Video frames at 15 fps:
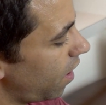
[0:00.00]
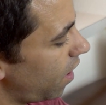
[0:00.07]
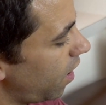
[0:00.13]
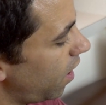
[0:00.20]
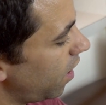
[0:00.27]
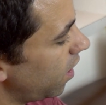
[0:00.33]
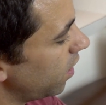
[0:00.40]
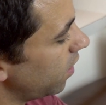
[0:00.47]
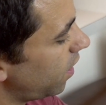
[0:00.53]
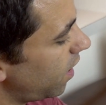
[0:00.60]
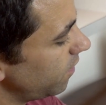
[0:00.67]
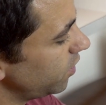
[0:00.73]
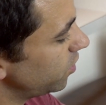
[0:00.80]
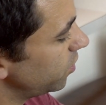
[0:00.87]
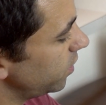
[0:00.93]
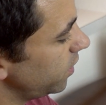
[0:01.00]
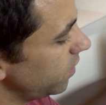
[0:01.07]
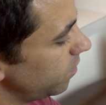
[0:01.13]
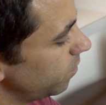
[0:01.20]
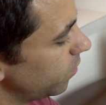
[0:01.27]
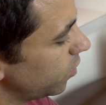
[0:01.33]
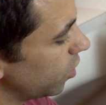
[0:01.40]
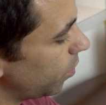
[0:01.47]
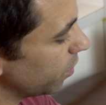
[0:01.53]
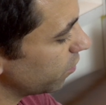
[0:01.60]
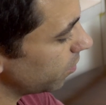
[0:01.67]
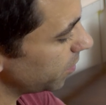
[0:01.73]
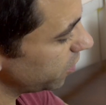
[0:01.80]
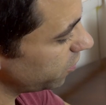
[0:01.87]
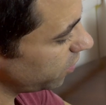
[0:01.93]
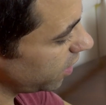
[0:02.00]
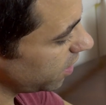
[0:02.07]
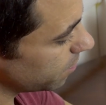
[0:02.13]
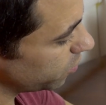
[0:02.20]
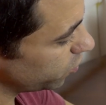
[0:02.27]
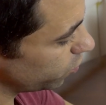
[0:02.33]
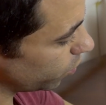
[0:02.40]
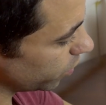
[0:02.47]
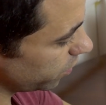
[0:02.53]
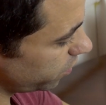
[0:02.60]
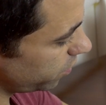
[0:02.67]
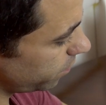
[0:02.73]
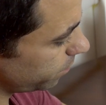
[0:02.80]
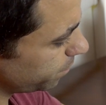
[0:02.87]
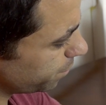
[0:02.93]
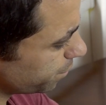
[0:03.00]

Uh, obviously going from the same source.